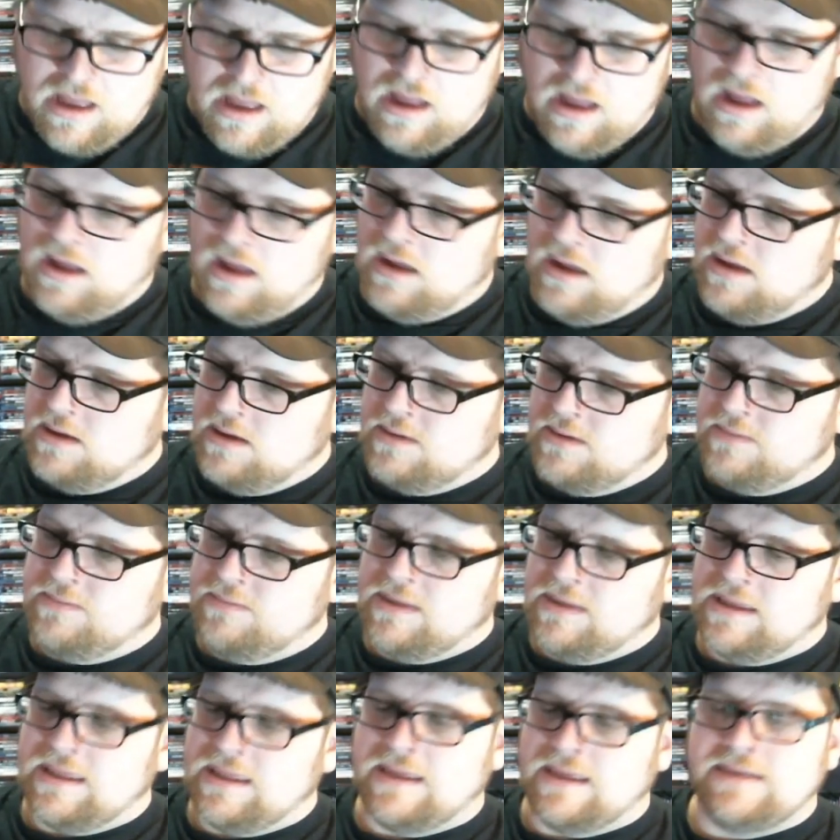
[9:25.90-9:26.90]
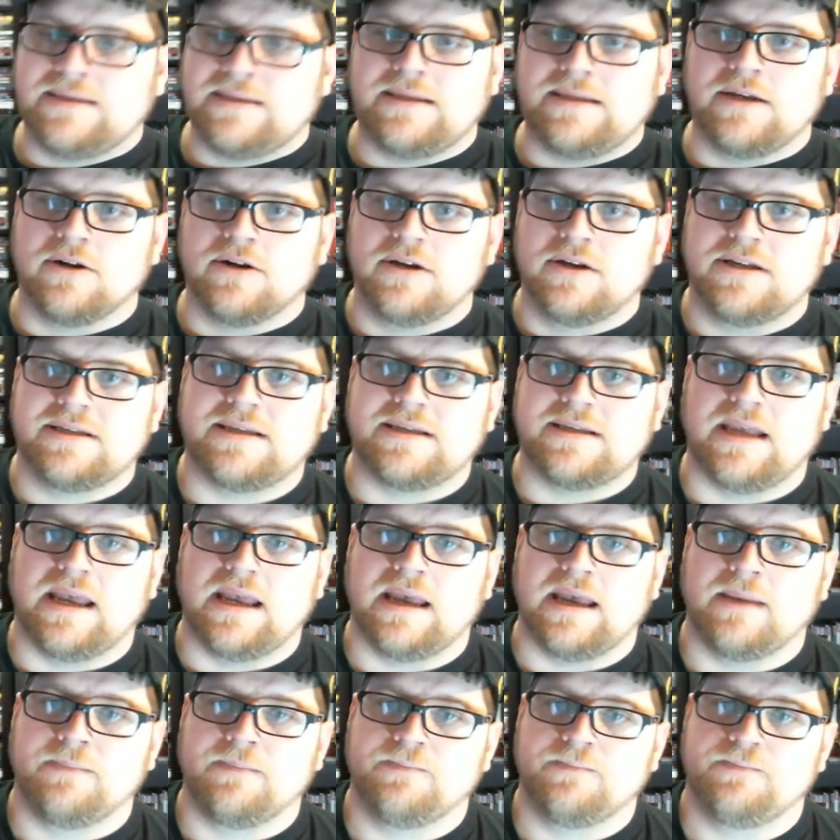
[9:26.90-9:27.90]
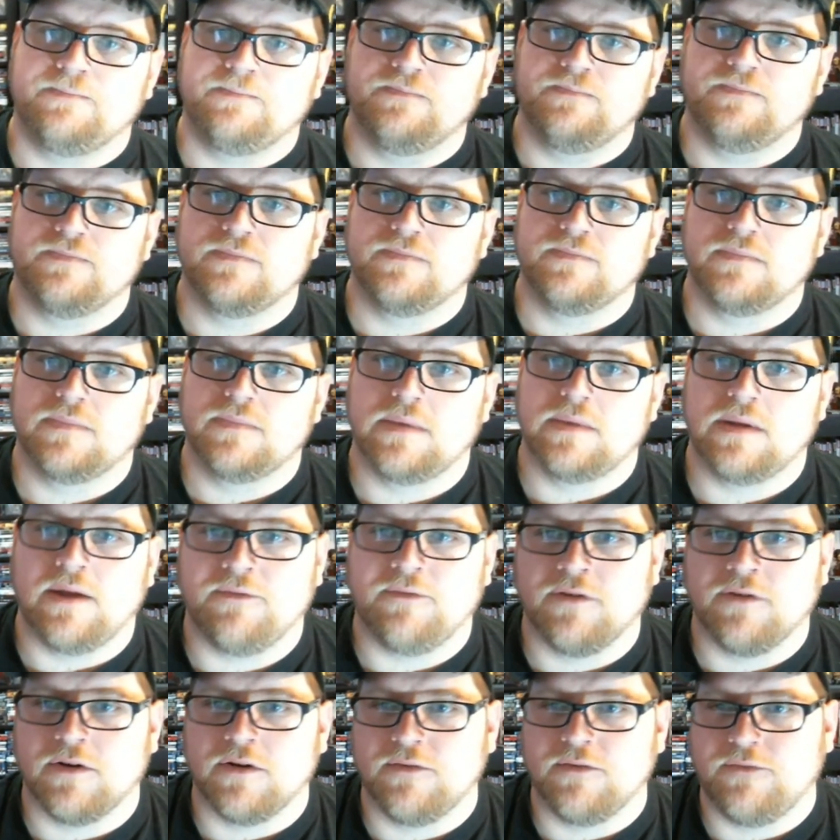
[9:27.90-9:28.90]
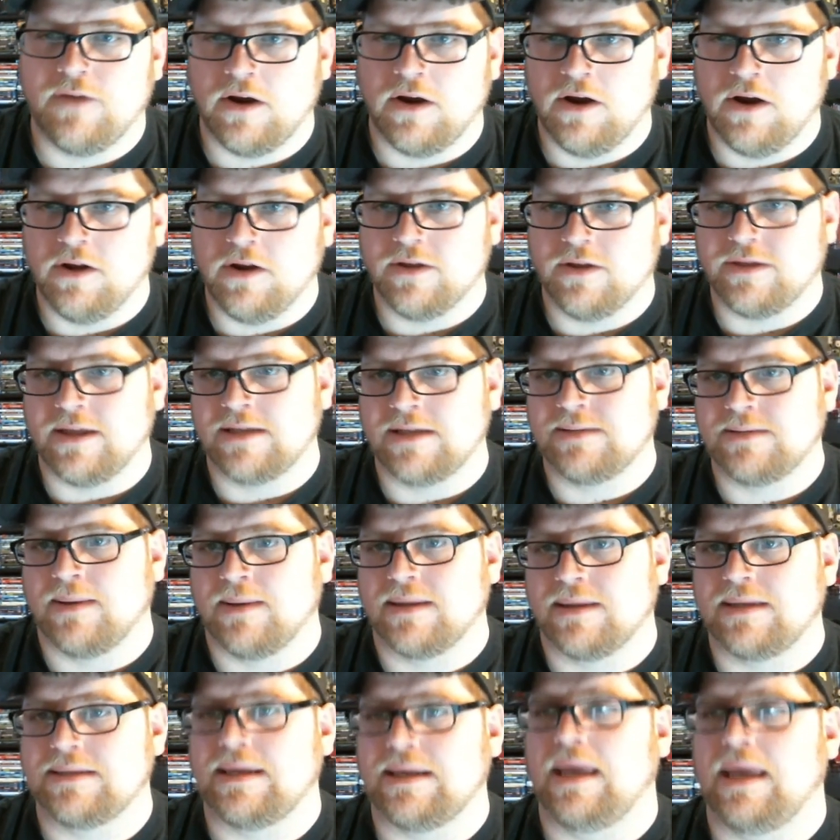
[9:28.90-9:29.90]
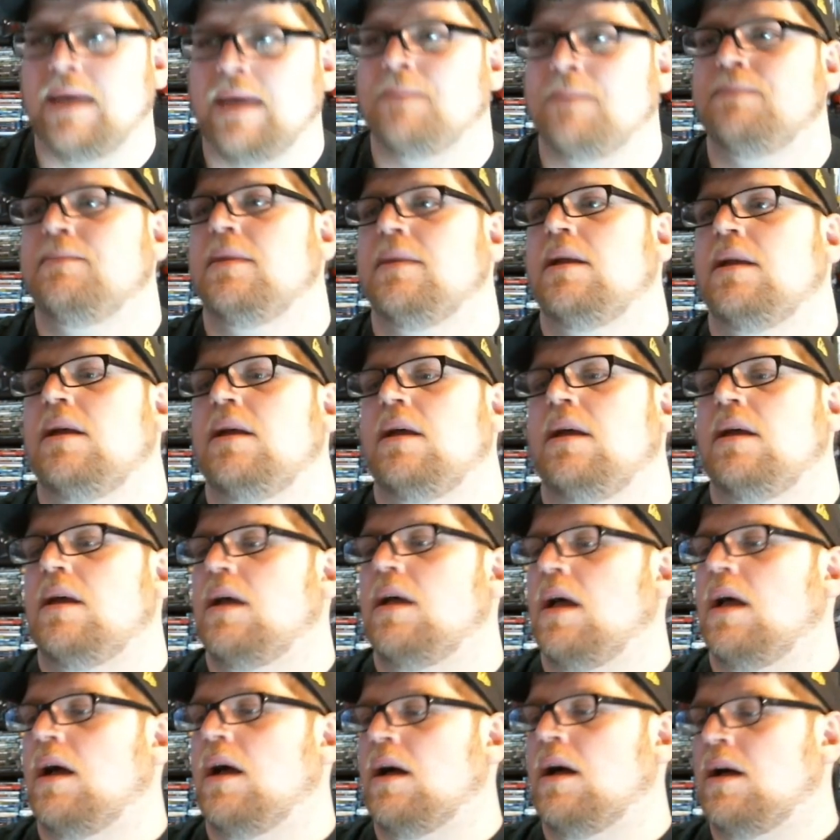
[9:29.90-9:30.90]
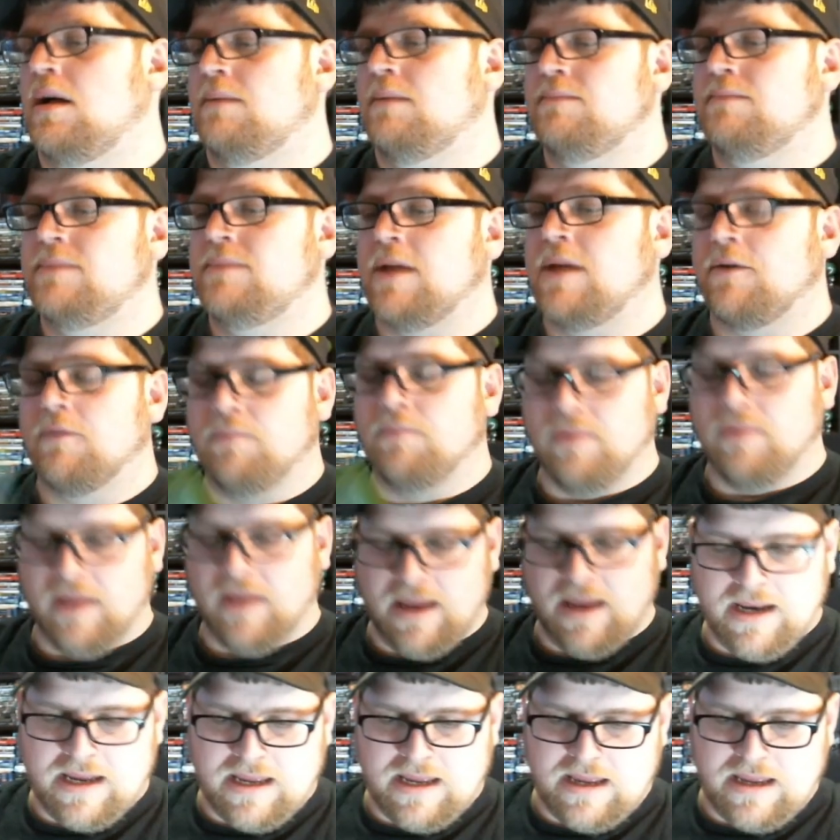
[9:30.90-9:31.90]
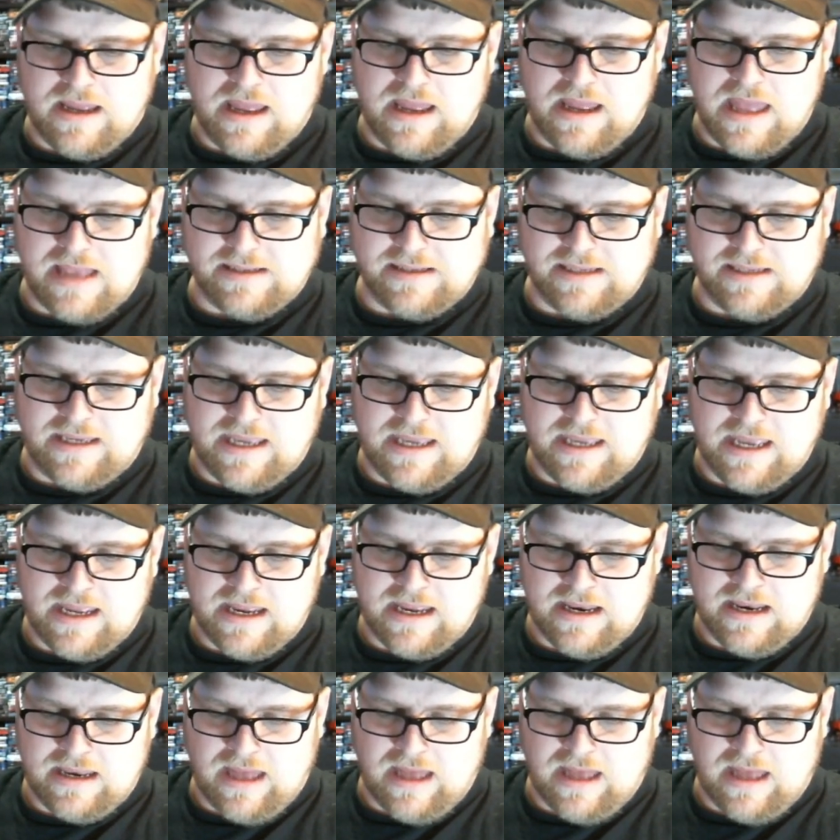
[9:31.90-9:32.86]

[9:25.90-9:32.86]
And then Serious Sam. I've heard very good things about this game. Never played it as a kid.